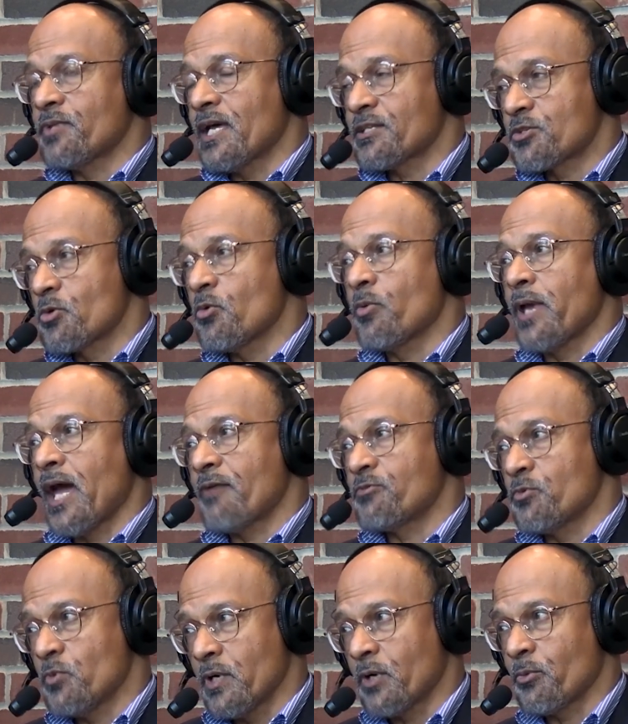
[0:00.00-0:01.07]
that's who we have
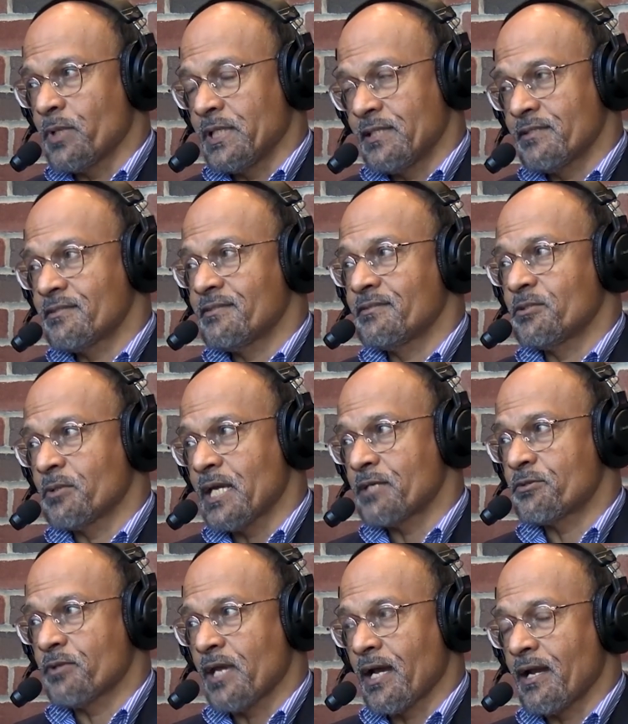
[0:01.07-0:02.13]
to work with to get
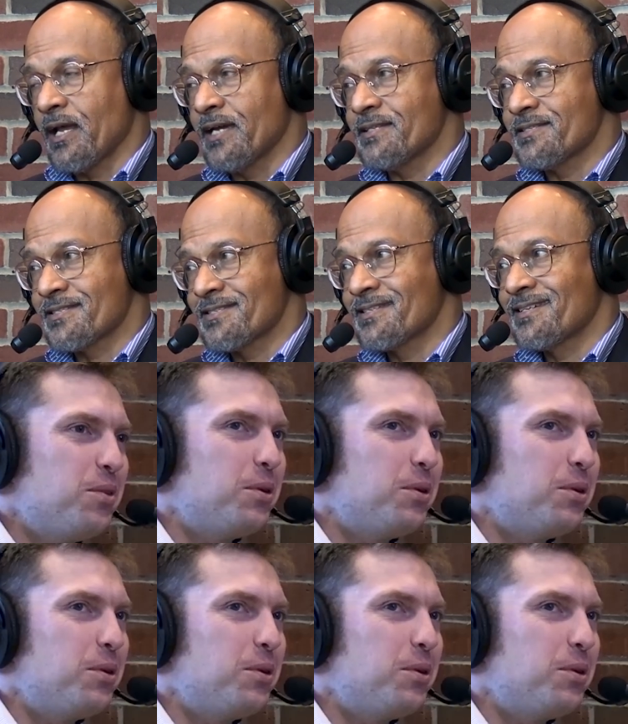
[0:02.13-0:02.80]
to the airlines.